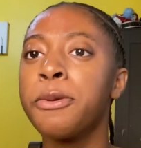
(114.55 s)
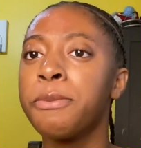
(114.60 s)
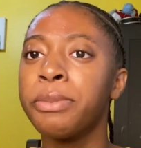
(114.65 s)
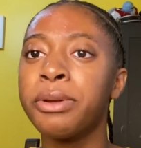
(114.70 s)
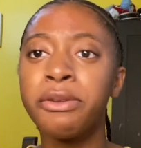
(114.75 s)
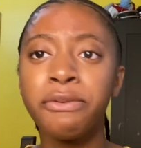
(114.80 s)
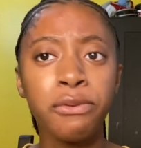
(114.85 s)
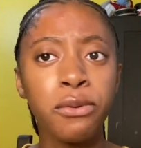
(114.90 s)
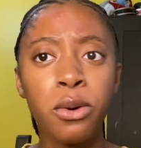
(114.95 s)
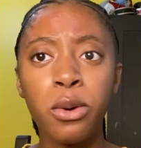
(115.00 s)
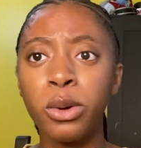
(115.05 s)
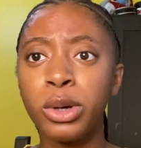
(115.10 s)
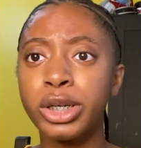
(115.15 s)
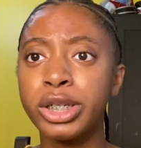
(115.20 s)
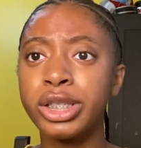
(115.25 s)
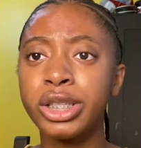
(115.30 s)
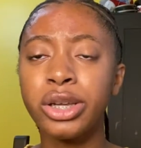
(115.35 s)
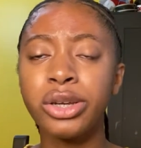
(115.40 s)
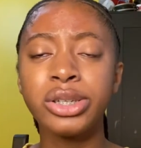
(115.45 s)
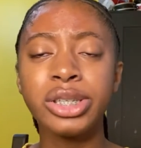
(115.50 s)
But of
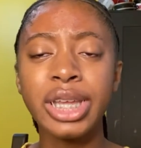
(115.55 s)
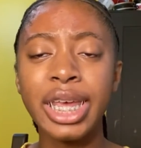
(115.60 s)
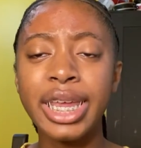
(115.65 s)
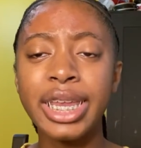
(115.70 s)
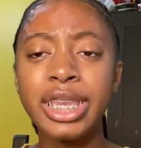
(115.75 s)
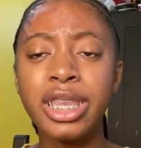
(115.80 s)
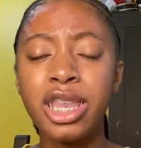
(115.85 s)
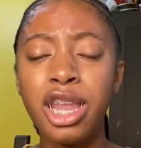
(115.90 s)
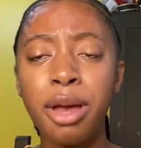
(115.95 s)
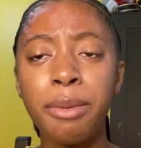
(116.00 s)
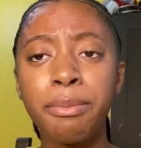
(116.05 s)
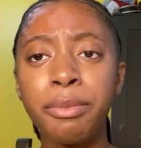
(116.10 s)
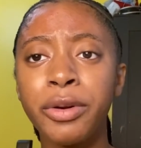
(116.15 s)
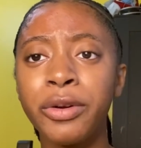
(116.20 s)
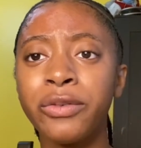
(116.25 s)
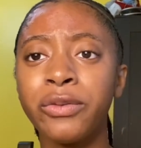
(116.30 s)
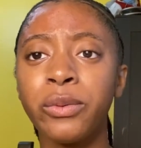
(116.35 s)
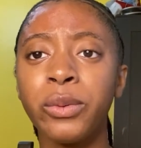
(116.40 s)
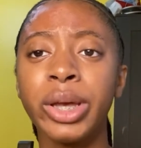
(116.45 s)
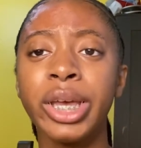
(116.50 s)
course, there's a number
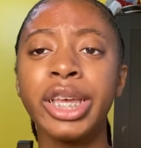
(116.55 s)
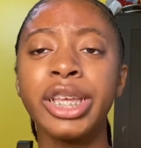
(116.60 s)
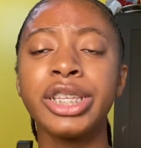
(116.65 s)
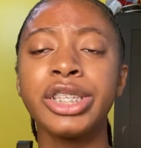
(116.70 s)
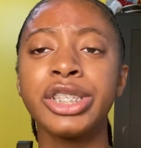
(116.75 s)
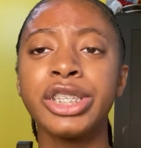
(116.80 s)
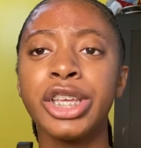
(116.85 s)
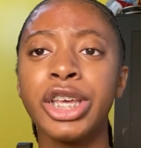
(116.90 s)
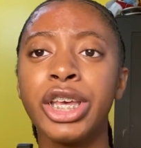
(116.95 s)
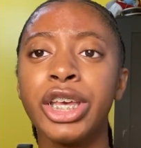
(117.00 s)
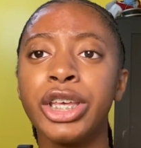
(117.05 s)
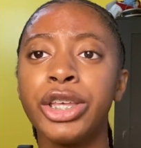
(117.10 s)
of ways